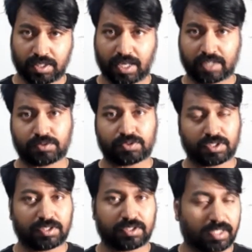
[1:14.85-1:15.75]
as you
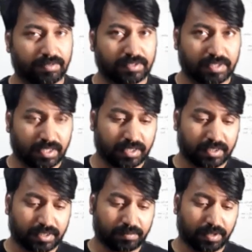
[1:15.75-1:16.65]
studied in the 11th standard,
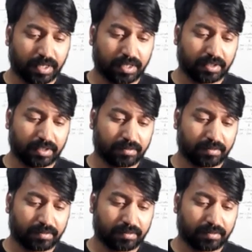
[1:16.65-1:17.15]
that is molarity.